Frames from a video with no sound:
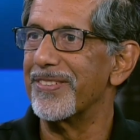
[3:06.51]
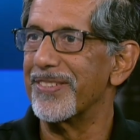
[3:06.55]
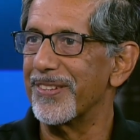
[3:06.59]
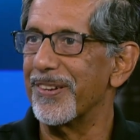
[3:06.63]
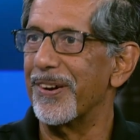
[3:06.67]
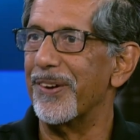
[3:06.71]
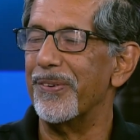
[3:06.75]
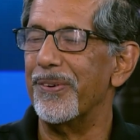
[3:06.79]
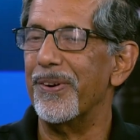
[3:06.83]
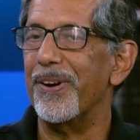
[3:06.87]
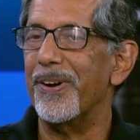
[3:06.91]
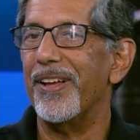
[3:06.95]

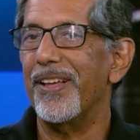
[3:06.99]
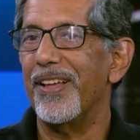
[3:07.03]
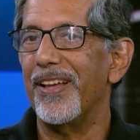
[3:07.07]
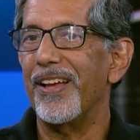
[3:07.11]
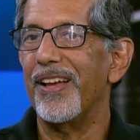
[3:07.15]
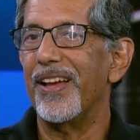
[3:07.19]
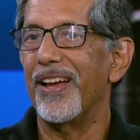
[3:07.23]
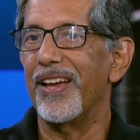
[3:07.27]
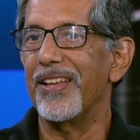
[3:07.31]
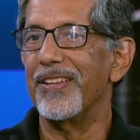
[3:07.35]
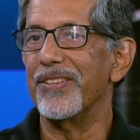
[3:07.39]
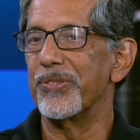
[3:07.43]
So
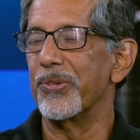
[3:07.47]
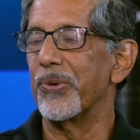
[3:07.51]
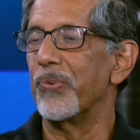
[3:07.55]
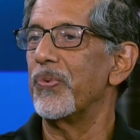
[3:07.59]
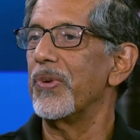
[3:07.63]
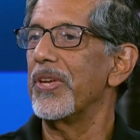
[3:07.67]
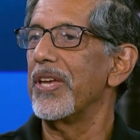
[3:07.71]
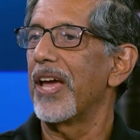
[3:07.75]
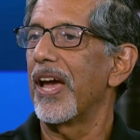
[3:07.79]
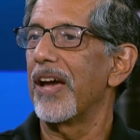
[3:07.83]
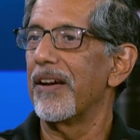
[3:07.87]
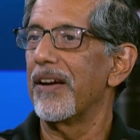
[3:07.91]

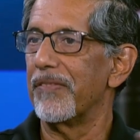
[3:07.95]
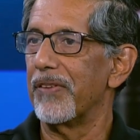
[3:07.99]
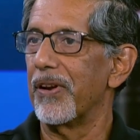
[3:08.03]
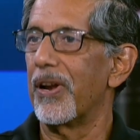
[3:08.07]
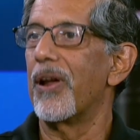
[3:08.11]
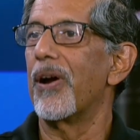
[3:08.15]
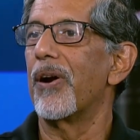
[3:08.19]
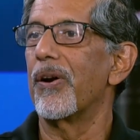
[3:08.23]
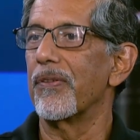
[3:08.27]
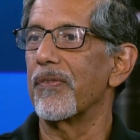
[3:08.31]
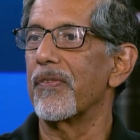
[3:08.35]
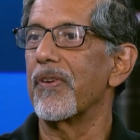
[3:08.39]
we have a
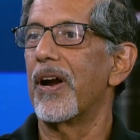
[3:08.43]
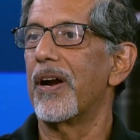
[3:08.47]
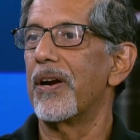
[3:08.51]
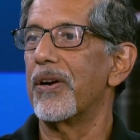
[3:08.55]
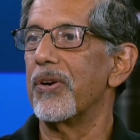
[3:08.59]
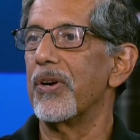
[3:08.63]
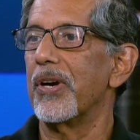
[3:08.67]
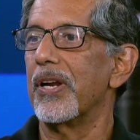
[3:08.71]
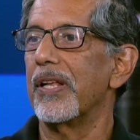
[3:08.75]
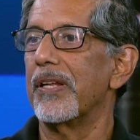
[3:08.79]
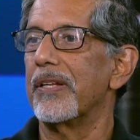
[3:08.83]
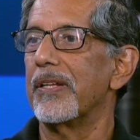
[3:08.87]
lot of
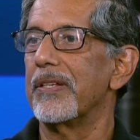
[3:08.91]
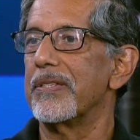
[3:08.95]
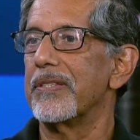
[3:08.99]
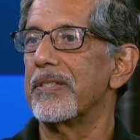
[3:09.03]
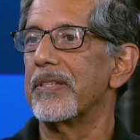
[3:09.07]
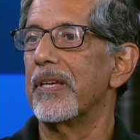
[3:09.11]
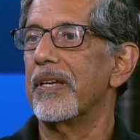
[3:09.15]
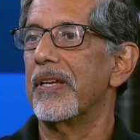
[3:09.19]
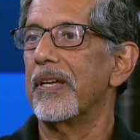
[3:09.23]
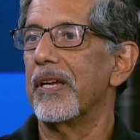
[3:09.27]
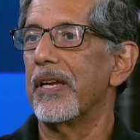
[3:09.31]
guardrails